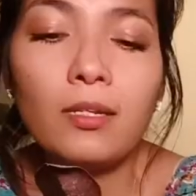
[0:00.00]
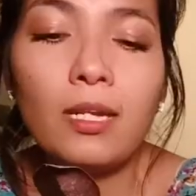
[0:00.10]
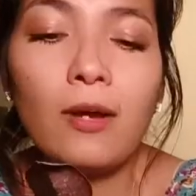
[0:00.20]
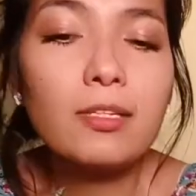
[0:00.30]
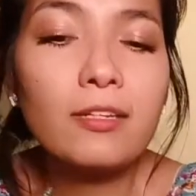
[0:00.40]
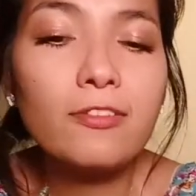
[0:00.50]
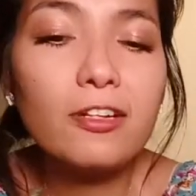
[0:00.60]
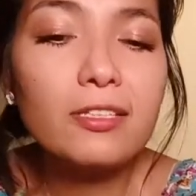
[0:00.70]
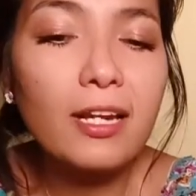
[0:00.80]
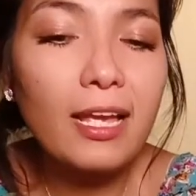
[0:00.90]
Now, the
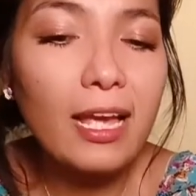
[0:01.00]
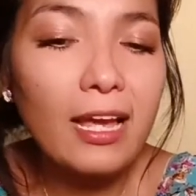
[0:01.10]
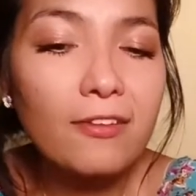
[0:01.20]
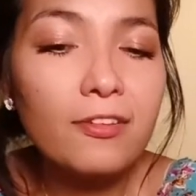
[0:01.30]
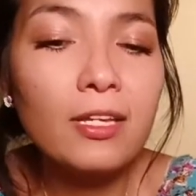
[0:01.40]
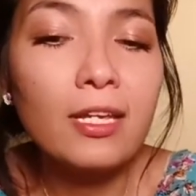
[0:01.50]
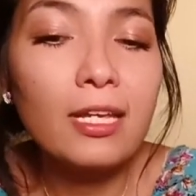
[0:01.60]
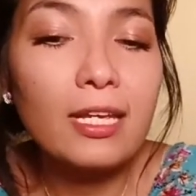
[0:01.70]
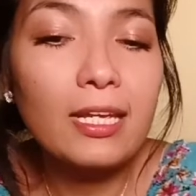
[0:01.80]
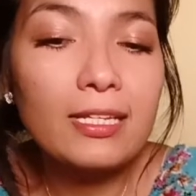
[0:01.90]
variant that I have
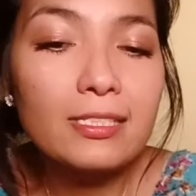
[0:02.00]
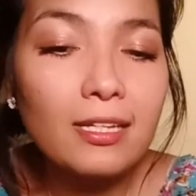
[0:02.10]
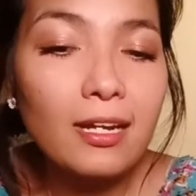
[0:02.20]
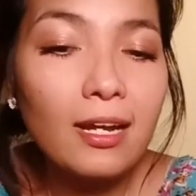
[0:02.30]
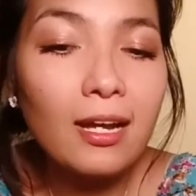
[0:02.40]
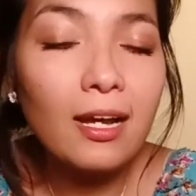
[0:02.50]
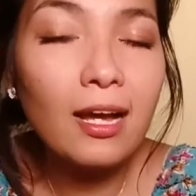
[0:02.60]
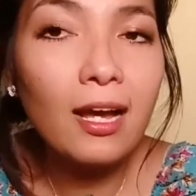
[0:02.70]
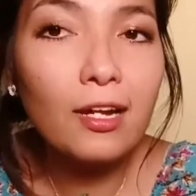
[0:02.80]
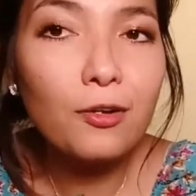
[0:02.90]
is
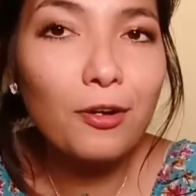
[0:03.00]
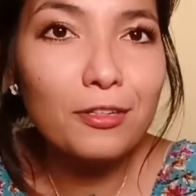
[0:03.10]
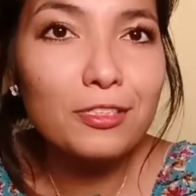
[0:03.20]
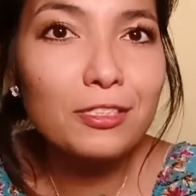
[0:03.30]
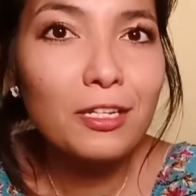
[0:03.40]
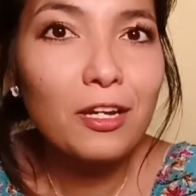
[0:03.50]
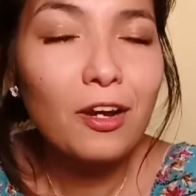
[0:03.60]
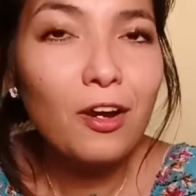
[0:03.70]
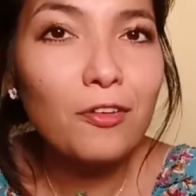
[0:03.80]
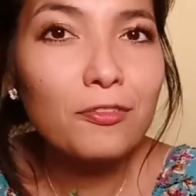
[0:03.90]
a cross
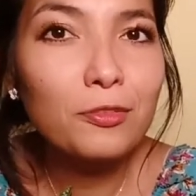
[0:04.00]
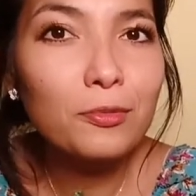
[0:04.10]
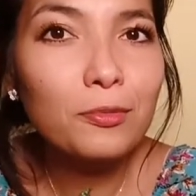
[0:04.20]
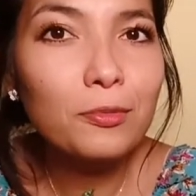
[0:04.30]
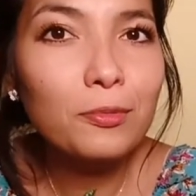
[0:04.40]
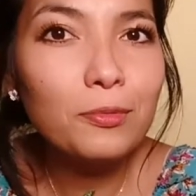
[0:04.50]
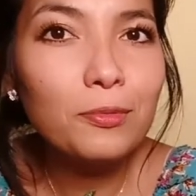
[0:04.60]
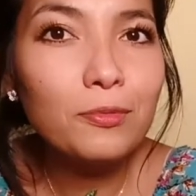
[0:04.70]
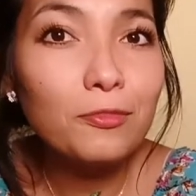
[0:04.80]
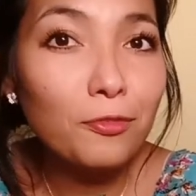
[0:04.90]
of two
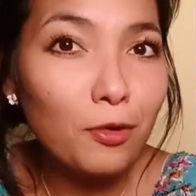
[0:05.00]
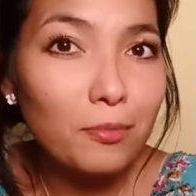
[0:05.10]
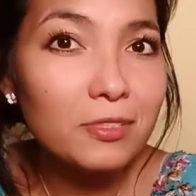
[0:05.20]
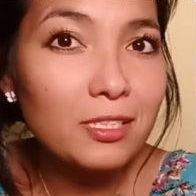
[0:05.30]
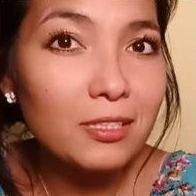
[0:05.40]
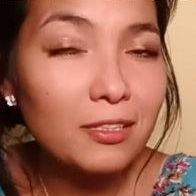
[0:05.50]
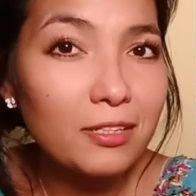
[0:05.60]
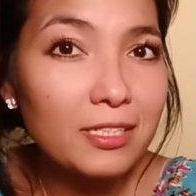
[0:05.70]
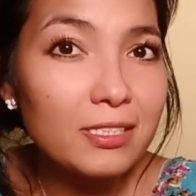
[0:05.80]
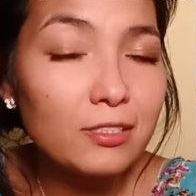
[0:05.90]
forms that there
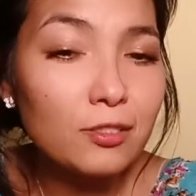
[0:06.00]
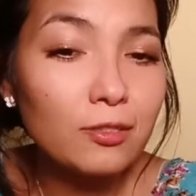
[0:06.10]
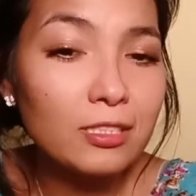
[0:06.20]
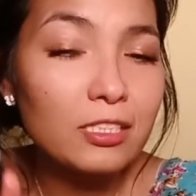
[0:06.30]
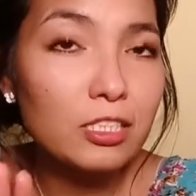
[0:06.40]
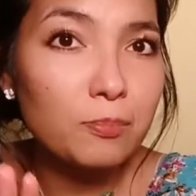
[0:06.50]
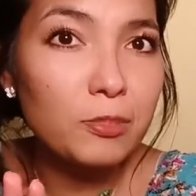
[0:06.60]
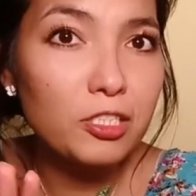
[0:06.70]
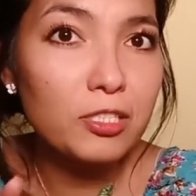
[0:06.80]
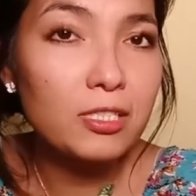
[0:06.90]
is. So this is a
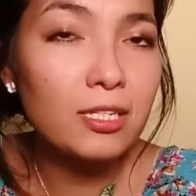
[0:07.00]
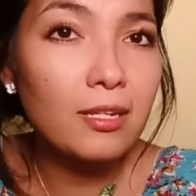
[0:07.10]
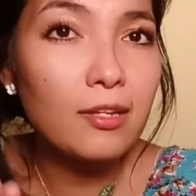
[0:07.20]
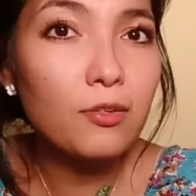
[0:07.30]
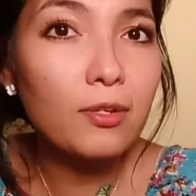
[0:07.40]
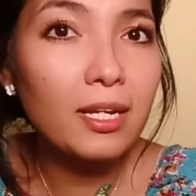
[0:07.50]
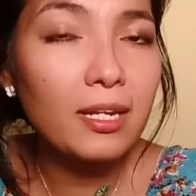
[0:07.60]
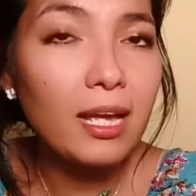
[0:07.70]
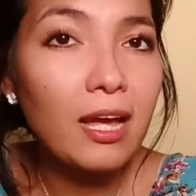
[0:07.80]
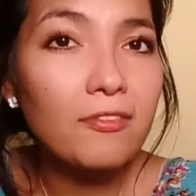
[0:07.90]
species, and then you can
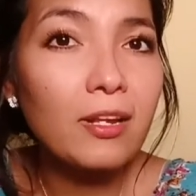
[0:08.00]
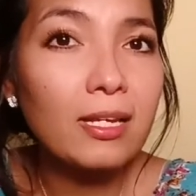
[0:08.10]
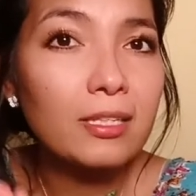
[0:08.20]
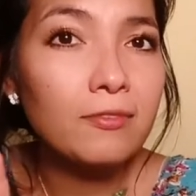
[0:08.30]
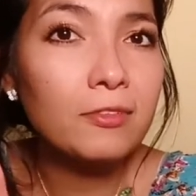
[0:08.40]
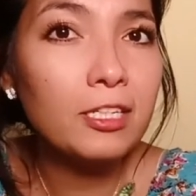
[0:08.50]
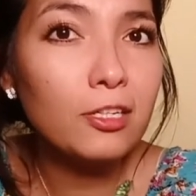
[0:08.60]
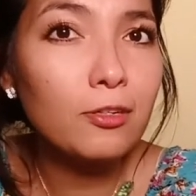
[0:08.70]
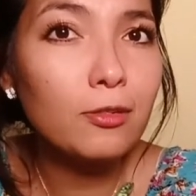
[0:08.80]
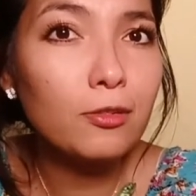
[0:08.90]
have like the
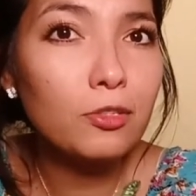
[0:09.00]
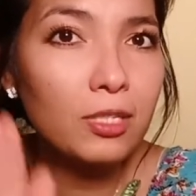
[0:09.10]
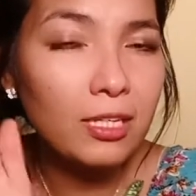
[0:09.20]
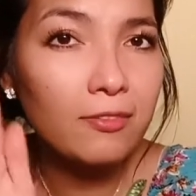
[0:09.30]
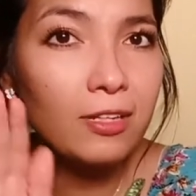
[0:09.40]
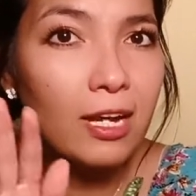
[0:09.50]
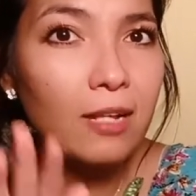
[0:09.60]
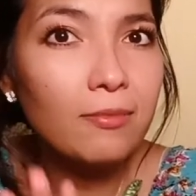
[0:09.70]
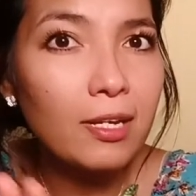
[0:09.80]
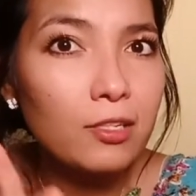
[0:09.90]
vinicolor, you can have the
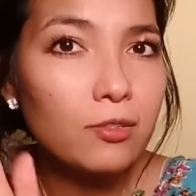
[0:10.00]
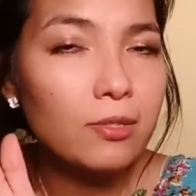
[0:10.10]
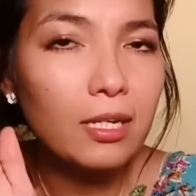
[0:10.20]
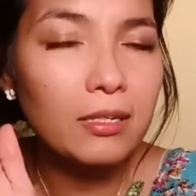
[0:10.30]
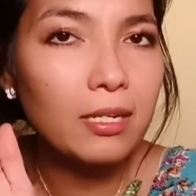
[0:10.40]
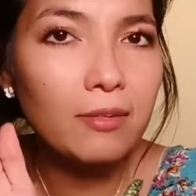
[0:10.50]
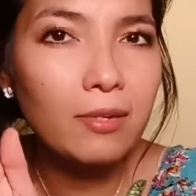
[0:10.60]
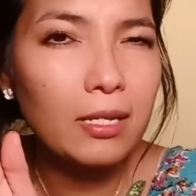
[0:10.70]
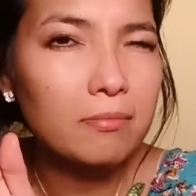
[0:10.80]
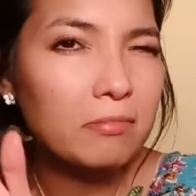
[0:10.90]
alba, and you can have
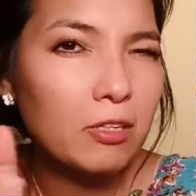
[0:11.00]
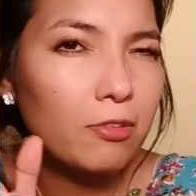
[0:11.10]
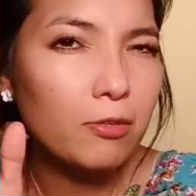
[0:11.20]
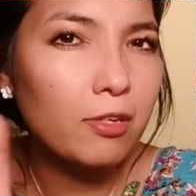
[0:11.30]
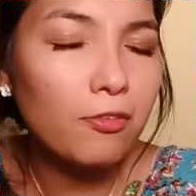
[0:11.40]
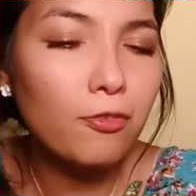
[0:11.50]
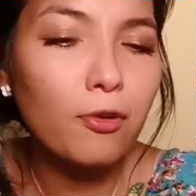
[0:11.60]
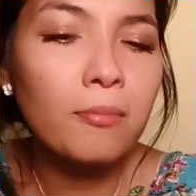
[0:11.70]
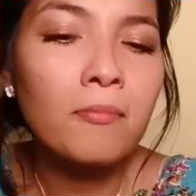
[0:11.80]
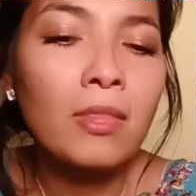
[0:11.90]
like the regular
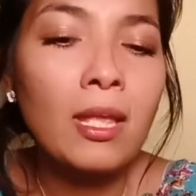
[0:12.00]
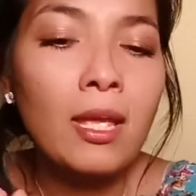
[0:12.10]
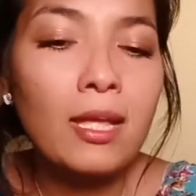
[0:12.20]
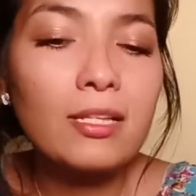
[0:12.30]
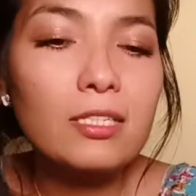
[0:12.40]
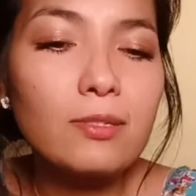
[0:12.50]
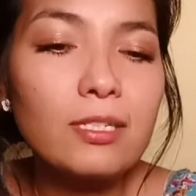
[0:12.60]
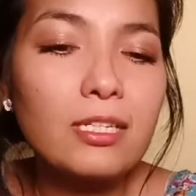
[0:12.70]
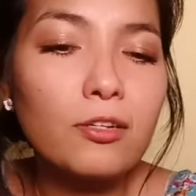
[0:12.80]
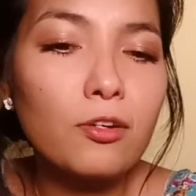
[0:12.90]
form. And this one
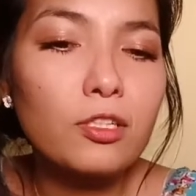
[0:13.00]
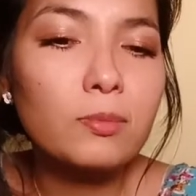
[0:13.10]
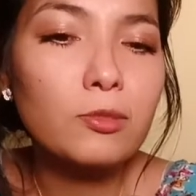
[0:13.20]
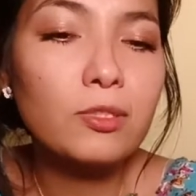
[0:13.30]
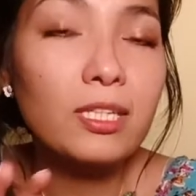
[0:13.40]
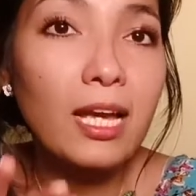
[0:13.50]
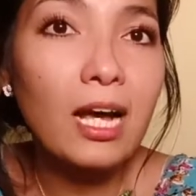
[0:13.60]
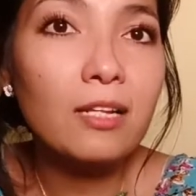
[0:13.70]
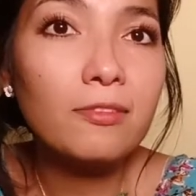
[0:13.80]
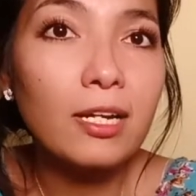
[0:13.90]
is a cross between the
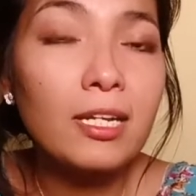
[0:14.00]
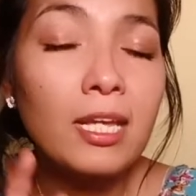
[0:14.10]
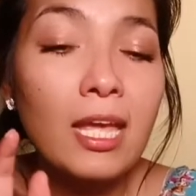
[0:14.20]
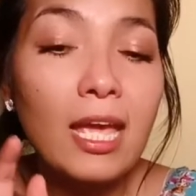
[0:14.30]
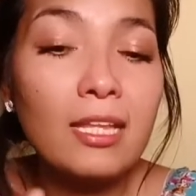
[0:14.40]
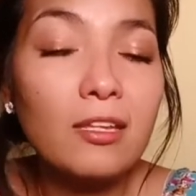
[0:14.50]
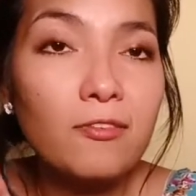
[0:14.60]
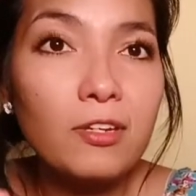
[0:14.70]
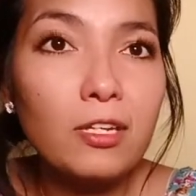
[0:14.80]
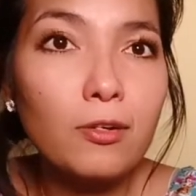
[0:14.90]
alba and the
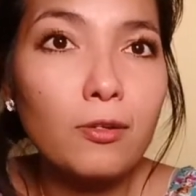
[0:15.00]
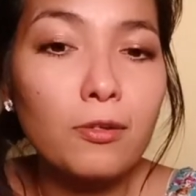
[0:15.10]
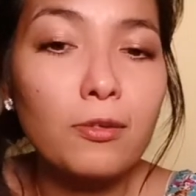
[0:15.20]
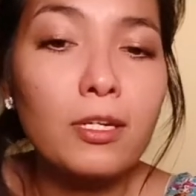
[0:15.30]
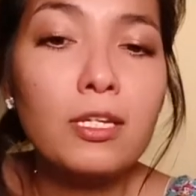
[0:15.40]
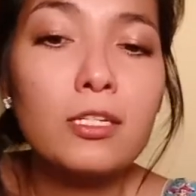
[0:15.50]
vinicolor.